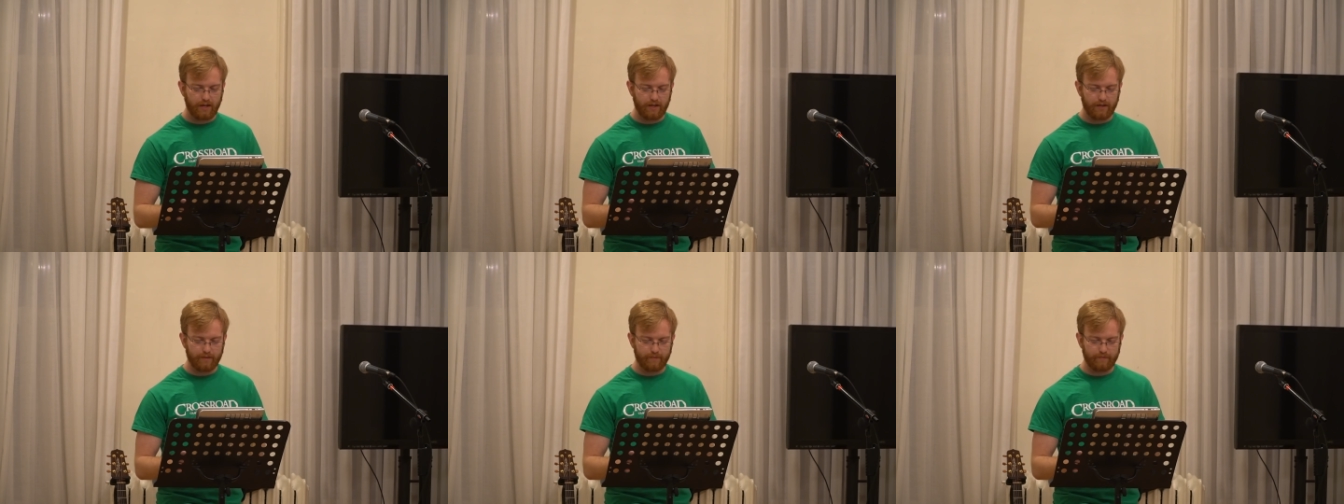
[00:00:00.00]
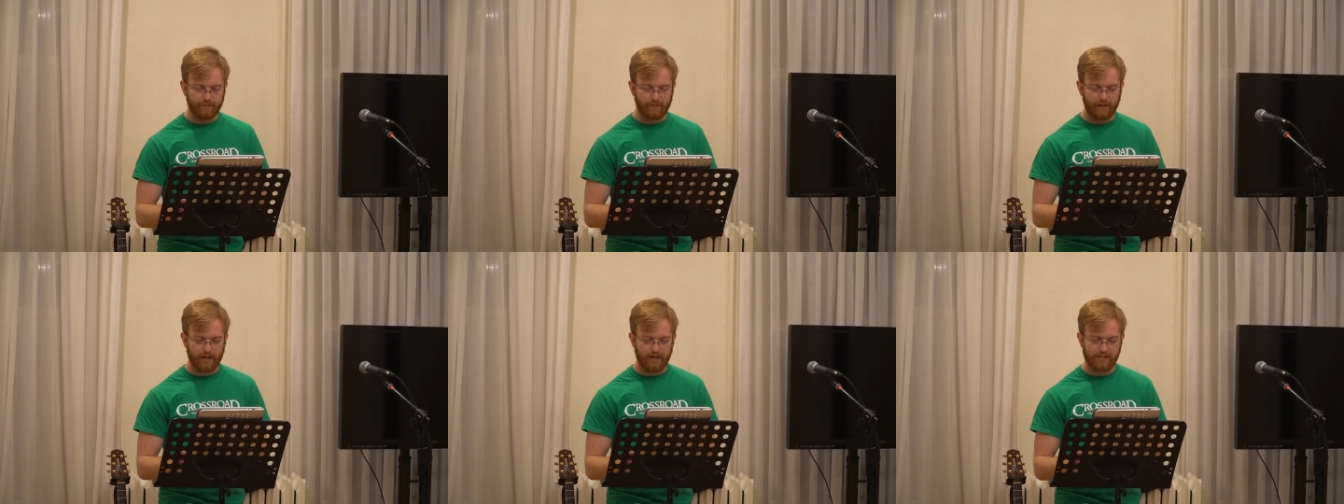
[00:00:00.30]
Um,
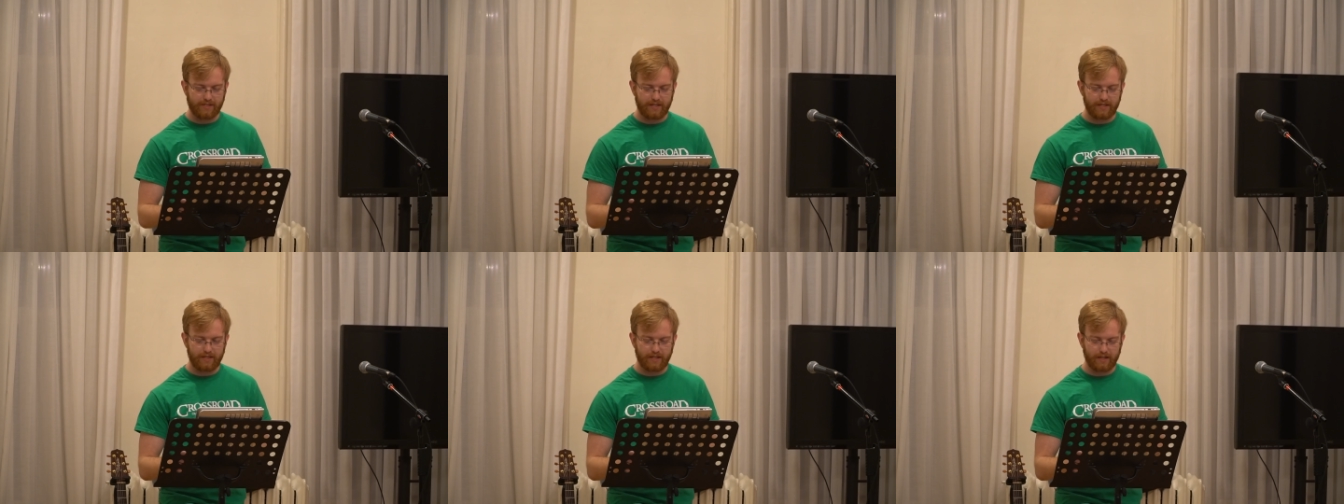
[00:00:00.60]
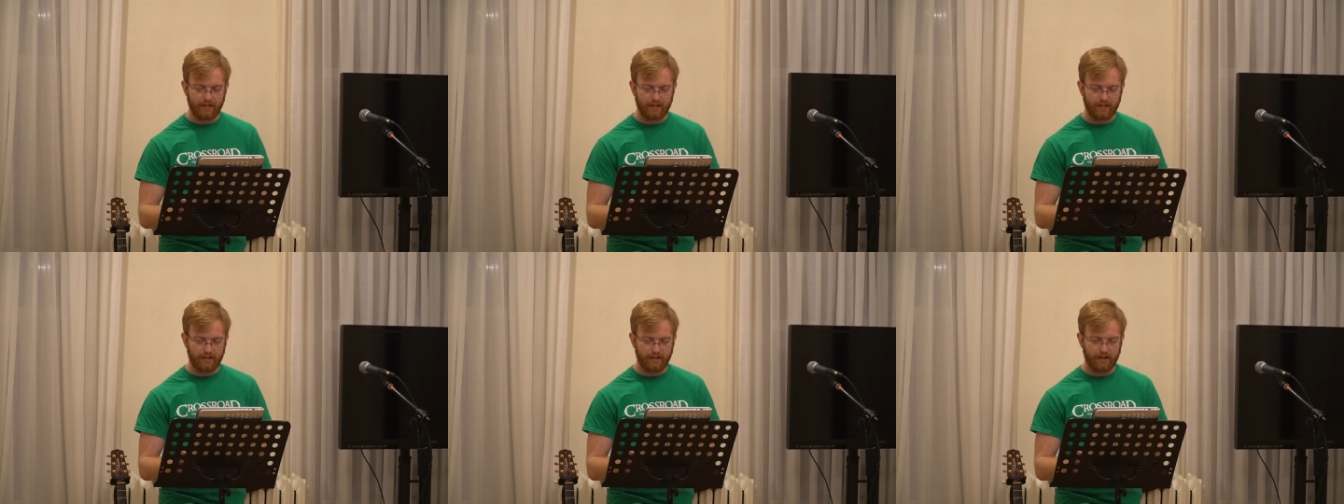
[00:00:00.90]
I see
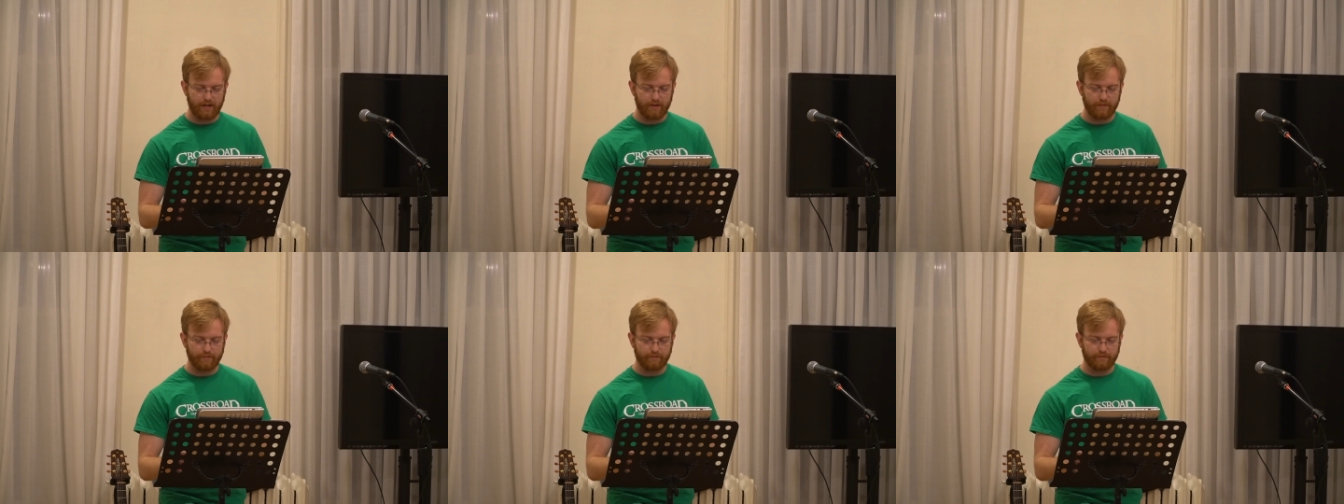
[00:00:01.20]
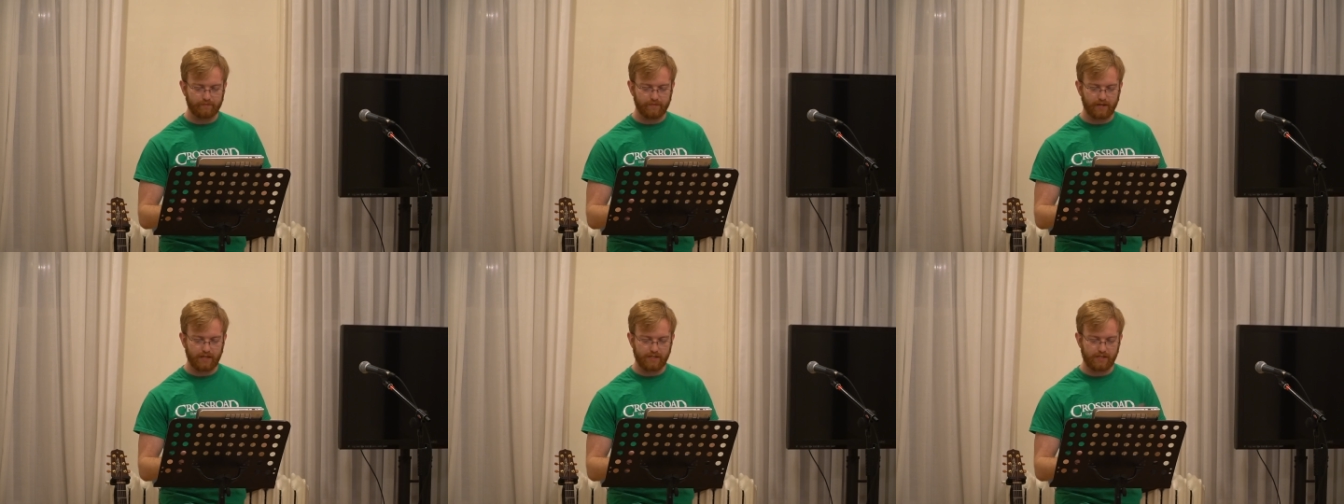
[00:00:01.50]
that
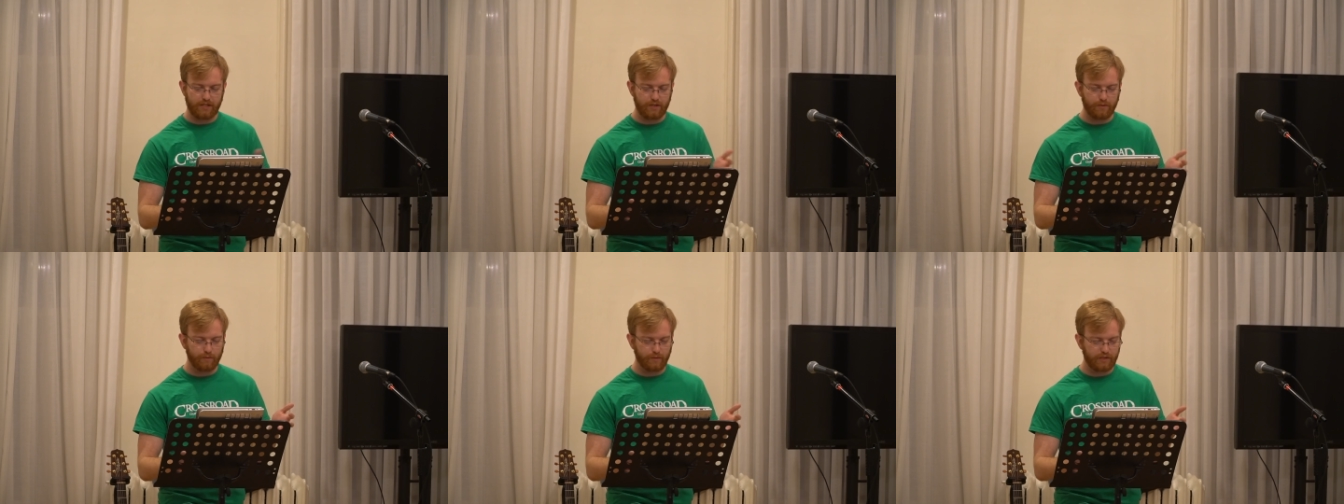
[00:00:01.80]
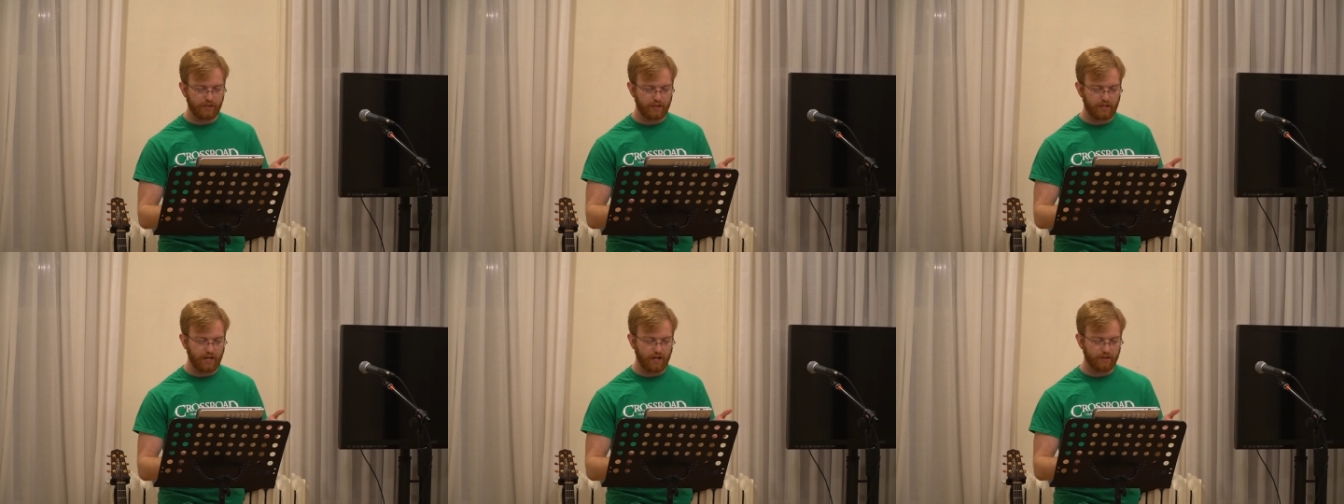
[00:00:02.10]
um, I see you
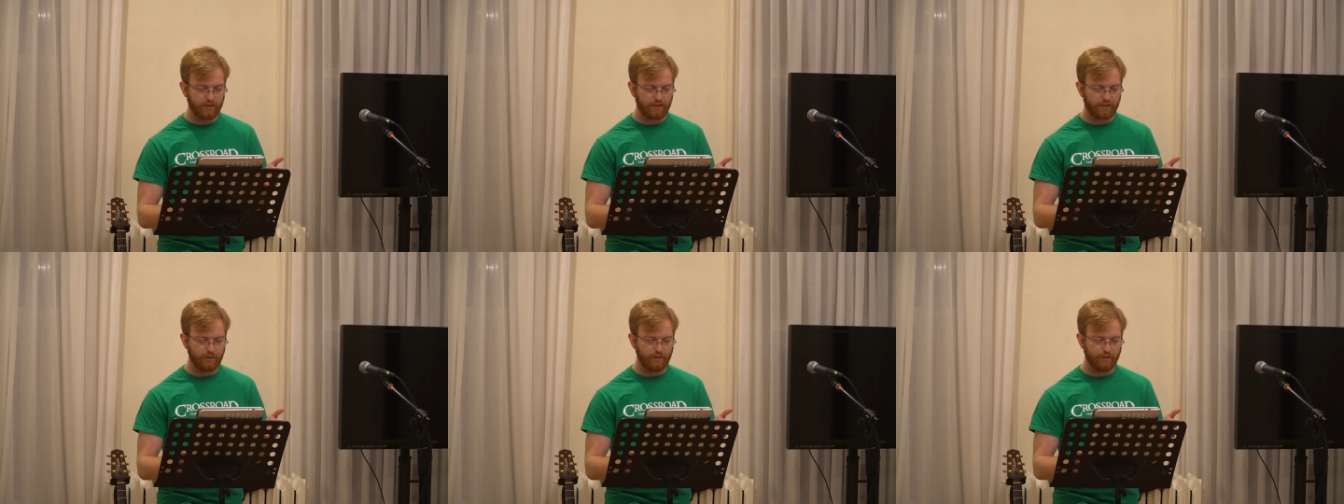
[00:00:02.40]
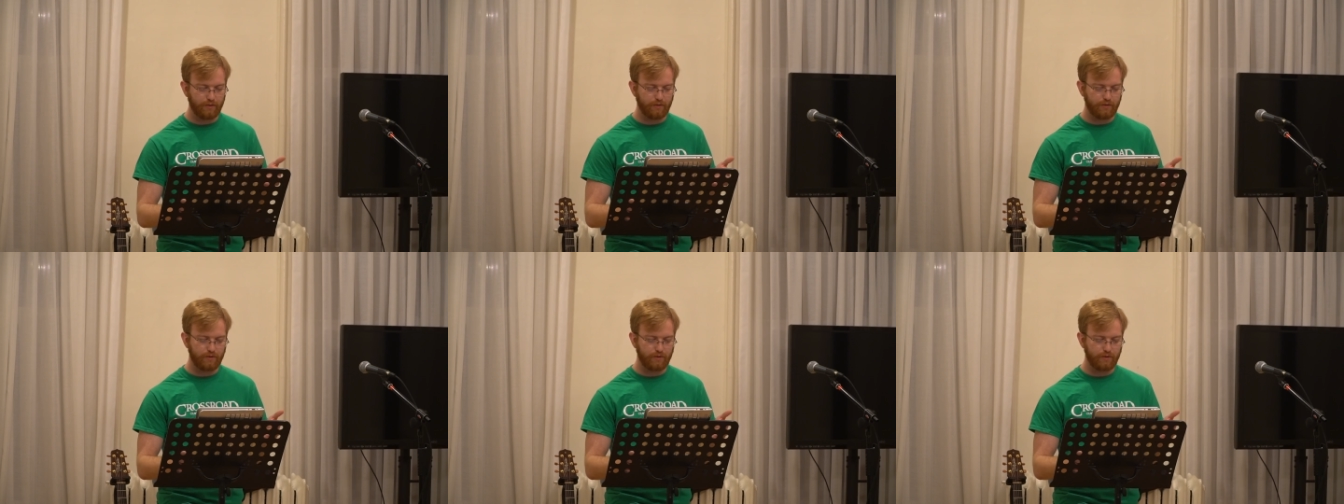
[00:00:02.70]
reaching out to